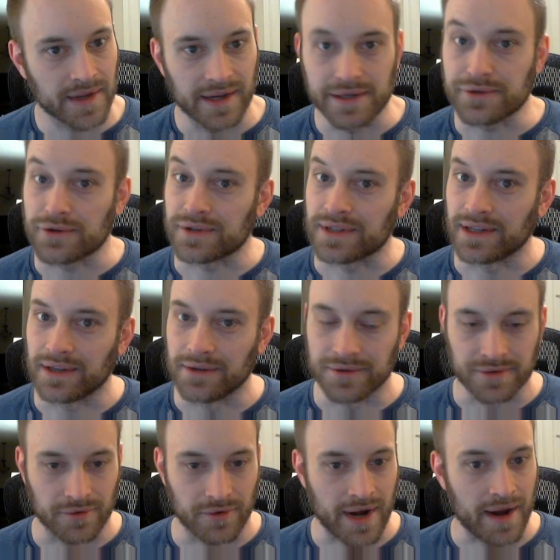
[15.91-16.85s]
Interesting
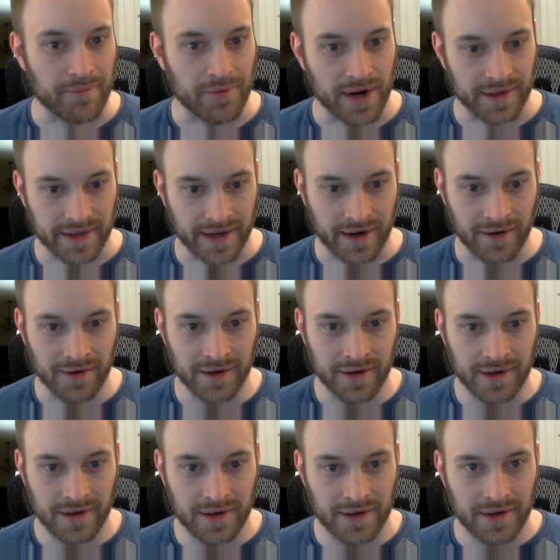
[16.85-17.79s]
username right there.
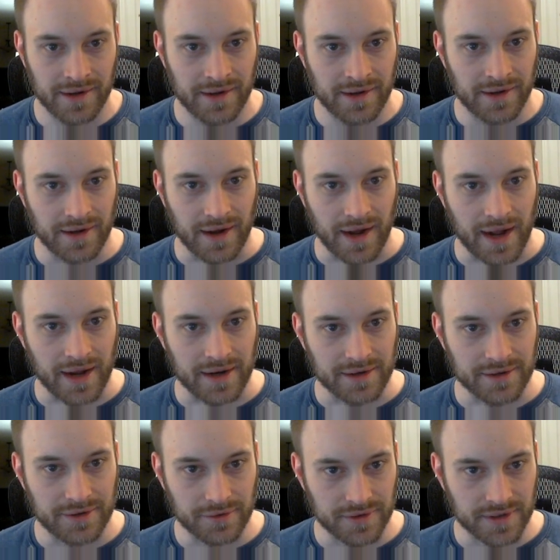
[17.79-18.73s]

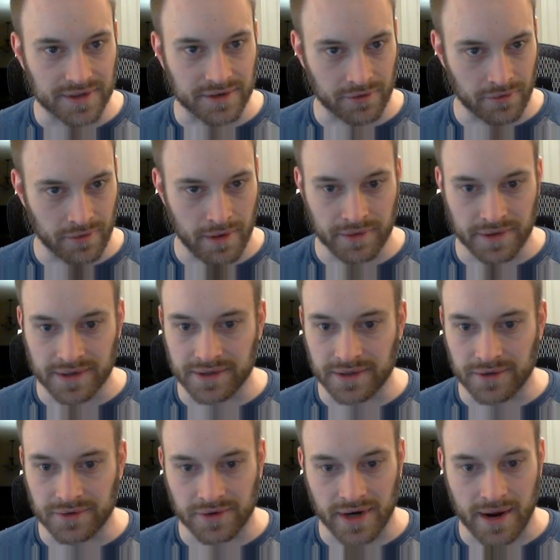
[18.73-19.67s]
I do disagree with
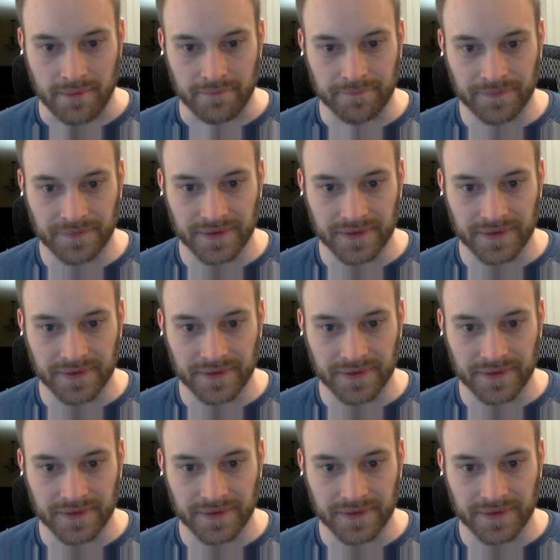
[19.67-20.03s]
this username.